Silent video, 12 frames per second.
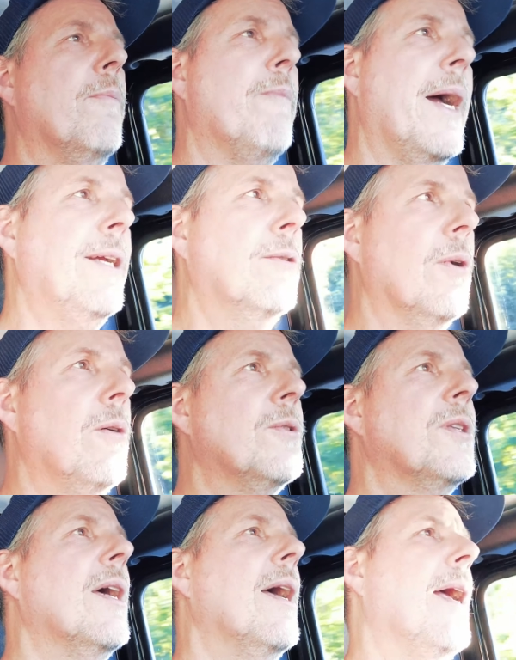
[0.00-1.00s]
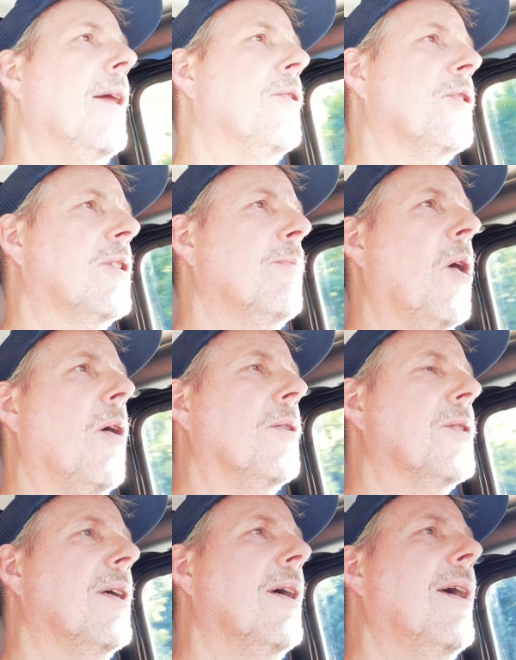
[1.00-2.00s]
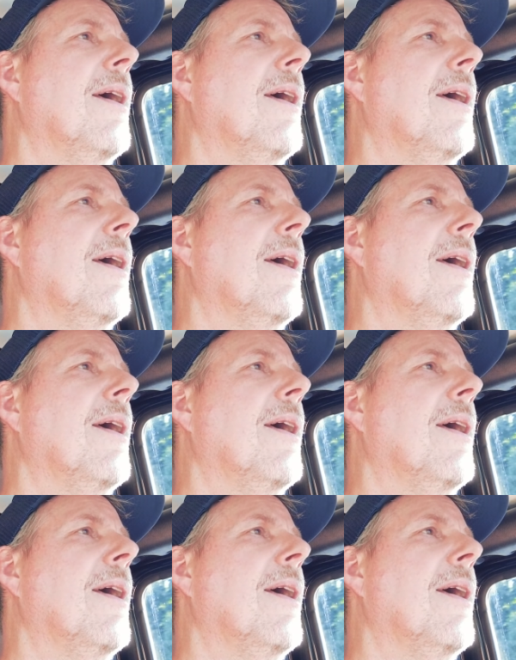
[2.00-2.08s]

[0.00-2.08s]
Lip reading: the micros and the smalls.